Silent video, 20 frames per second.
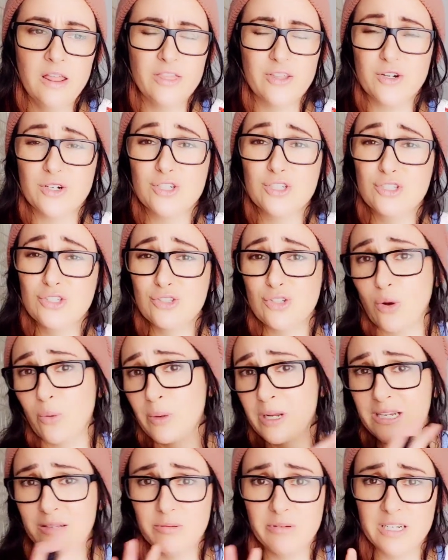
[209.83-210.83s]
There are so
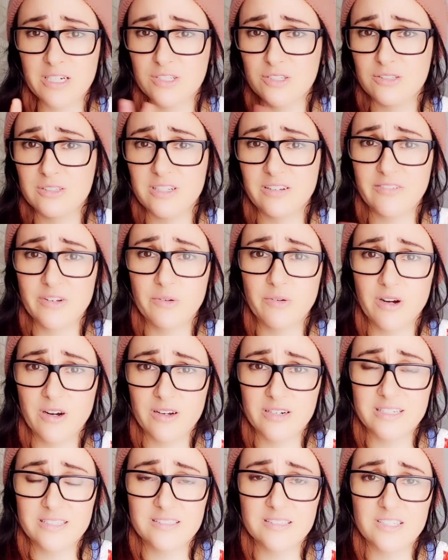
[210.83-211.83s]
many pictures everywhere
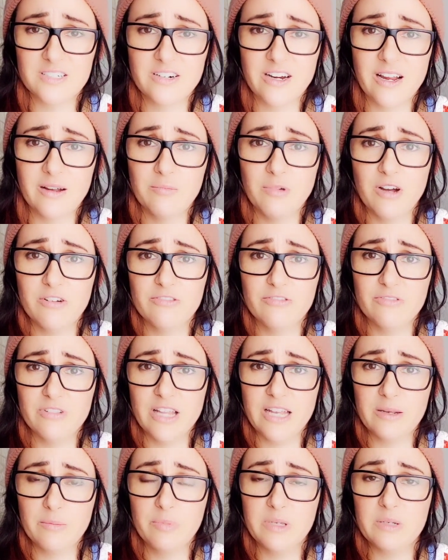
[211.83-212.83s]
on Instagram of
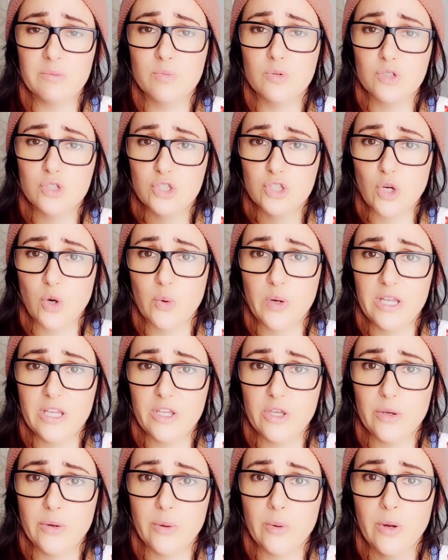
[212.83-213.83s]
like people showing
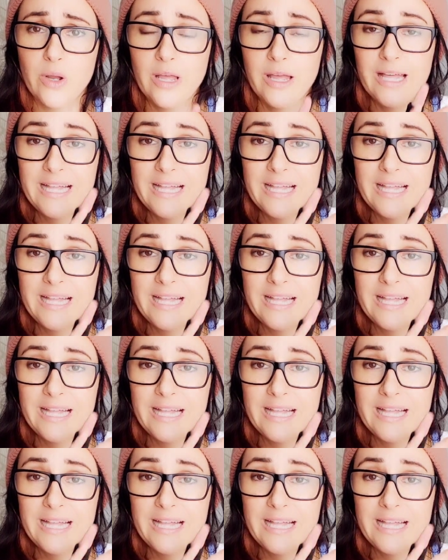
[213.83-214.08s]
you,